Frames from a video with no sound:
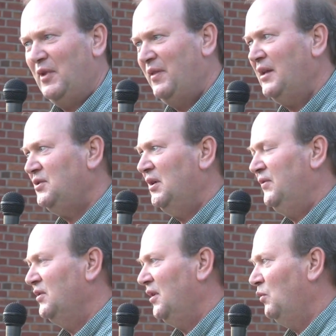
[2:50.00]
That's
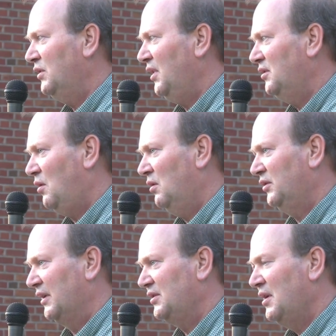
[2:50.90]
different than what they
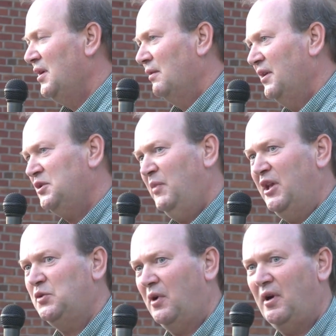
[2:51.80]
told us. This
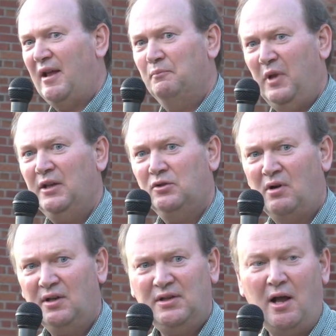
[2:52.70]
means we're going to have big
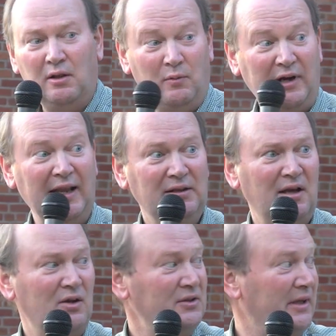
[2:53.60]
trucks hauling about
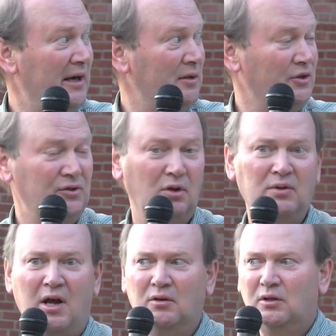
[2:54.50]
8,000 gallons or so
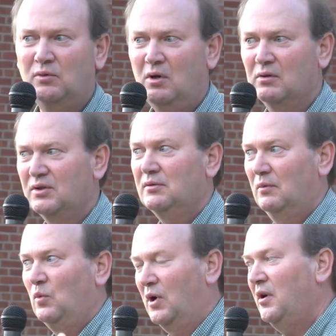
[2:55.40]
down our roads.
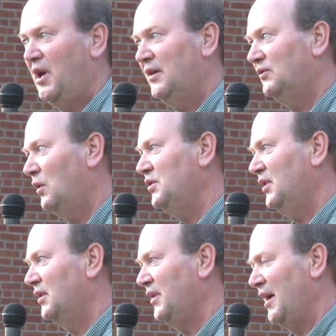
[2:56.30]
We're going to have roads
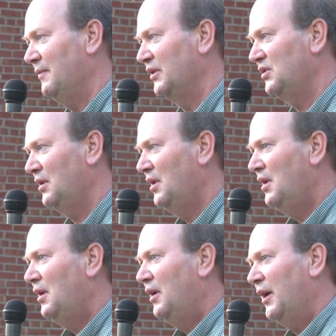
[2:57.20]
that are damaged.
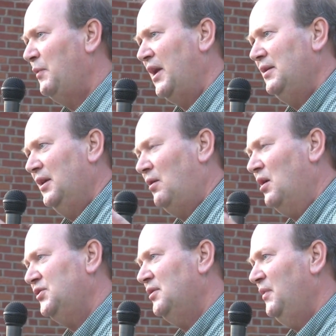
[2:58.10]
But it
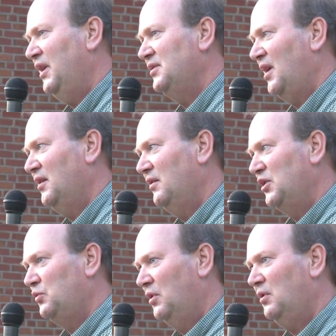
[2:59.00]
also means that in
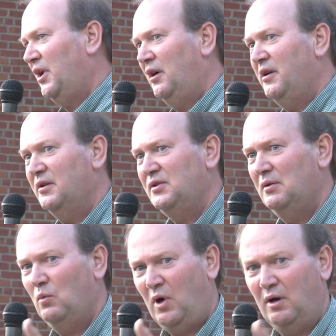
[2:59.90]
these rural areas
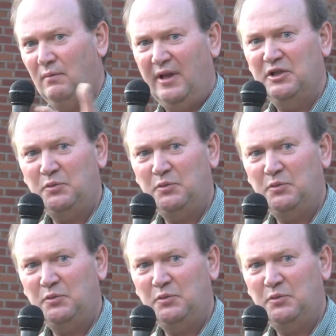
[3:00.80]
where they